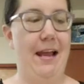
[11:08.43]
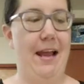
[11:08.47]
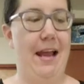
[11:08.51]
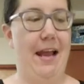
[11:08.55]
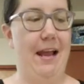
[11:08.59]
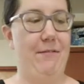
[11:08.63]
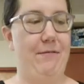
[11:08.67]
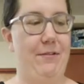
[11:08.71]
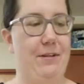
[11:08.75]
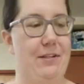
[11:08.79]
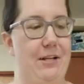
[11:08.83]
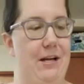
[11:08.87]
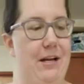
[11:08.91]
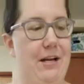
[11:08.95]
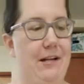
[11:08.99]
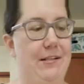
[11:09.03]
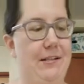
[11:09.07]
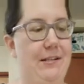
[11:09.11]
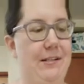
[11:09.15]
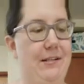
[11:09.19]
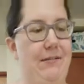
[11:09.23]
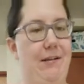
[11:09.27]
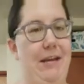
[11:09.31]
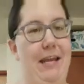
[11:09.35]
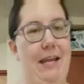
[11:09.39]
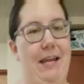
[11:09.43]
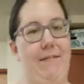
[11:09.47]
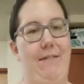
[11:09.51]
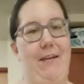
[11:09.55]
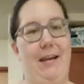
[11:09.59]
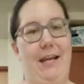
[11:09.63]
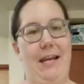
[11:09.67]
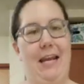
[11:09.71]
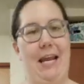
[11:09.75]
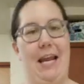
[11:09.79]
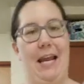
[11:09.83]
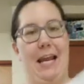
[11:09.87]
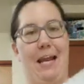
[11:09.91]
I was also
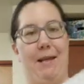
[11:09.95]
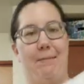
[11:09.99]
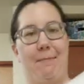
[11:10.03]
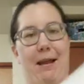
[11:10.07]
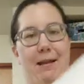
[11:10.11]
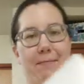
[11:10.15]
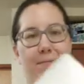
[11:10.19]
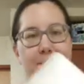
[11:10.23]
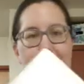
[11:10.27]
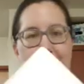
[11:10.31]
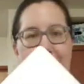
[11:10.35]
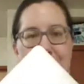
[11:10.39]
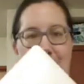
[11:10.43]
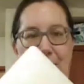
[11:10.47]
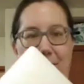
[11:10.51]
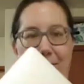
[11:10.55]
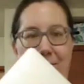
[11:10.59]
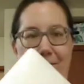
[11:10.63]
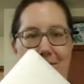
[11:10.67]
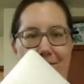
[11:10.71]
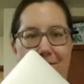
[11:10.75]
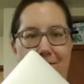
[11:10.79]
given a MacBook Pro